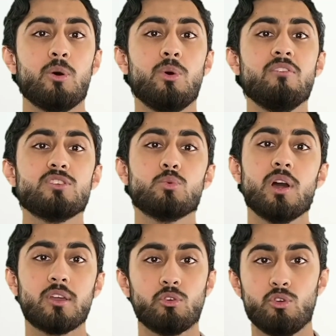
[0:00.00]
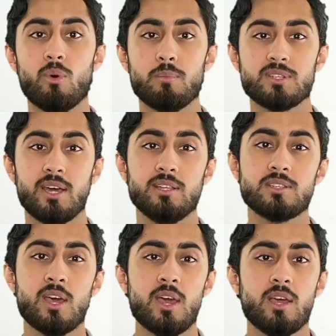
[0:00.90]
whoever's working with your websites
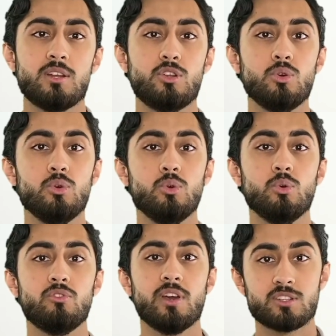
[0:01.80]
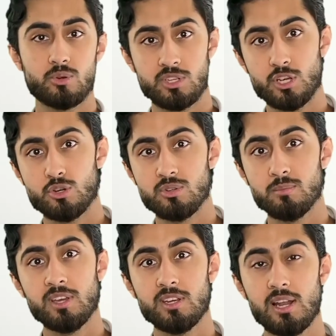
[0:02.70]
to fix those issues
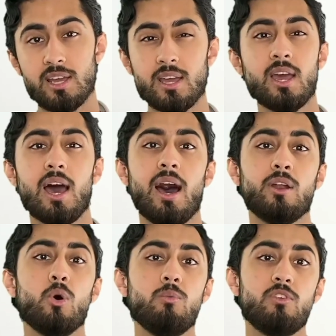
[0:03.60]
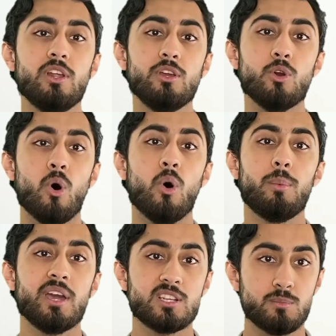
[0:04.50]
immediately. And hopefully your
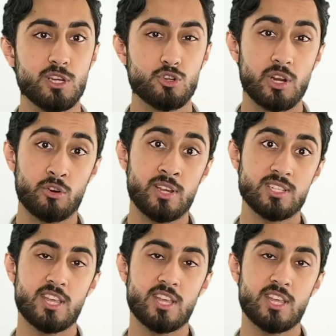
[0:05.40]
page speed should increase.